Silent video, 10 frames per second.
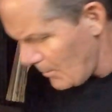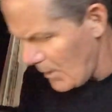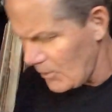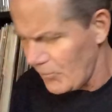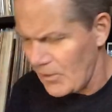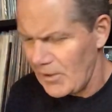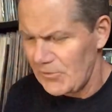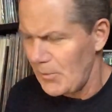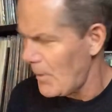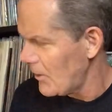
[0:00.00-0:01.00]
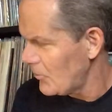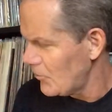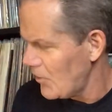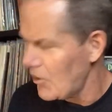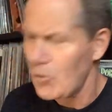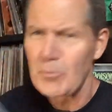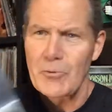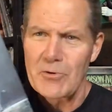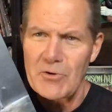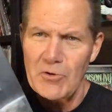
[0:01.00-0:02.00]
Michael Voss and Michael Schenker
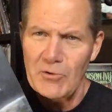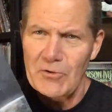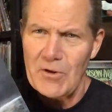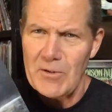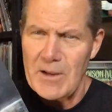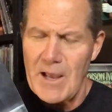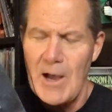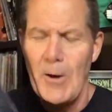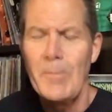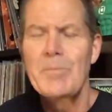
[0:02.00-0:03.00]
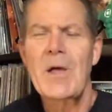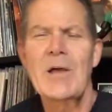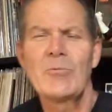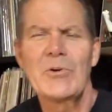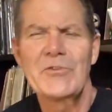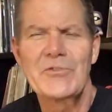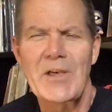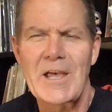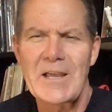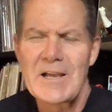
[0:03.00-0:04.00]
produced the album. I will
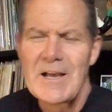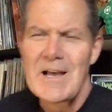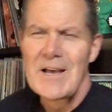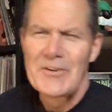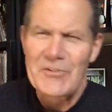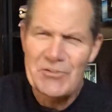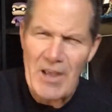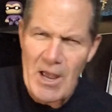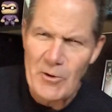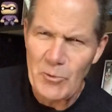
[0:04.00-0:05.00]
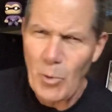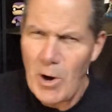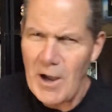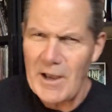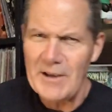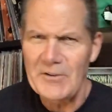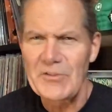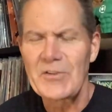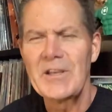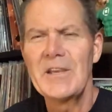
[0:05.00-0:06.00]
say Sound
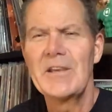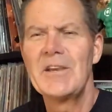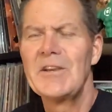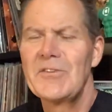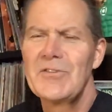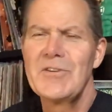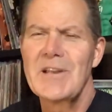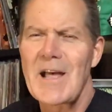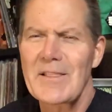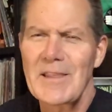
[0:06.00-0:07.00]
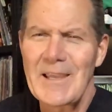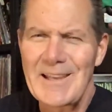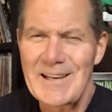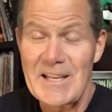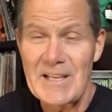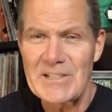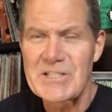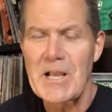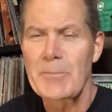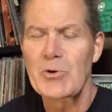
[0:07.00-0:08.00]
wise, it's nothing
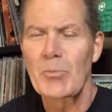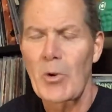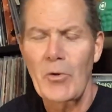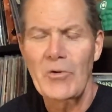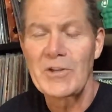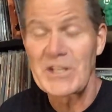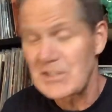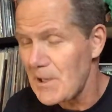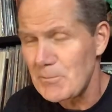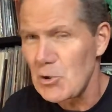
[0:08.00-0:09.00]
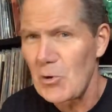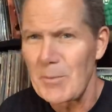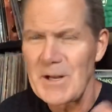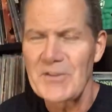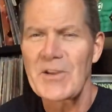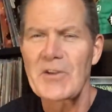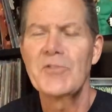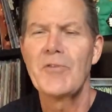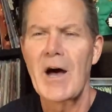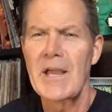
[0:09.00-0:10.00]
exceptional. Exceptional. I mean, it sounds
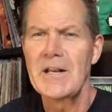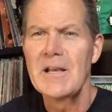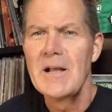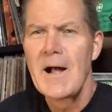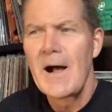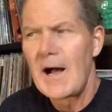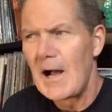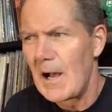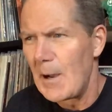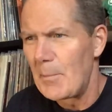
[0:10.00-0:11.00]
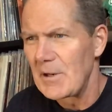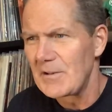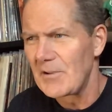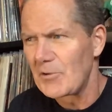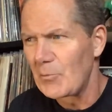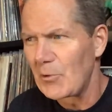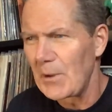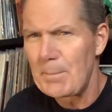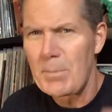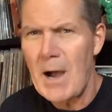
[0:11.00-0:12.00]
fine, uh, but it doesn't
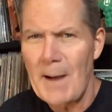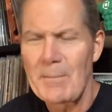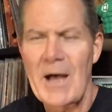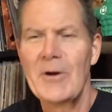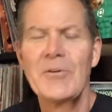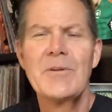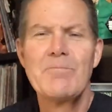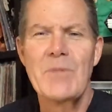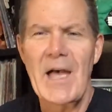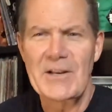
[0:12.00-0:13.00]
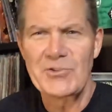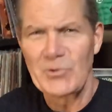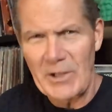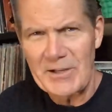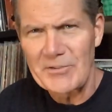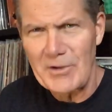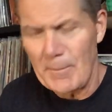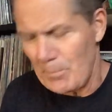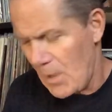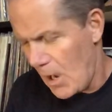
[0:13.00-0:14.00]
really pop out at you like
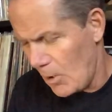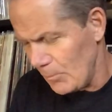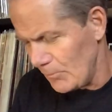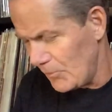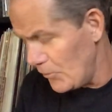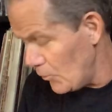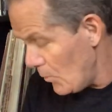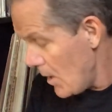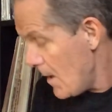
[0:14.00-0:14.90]
some albums do.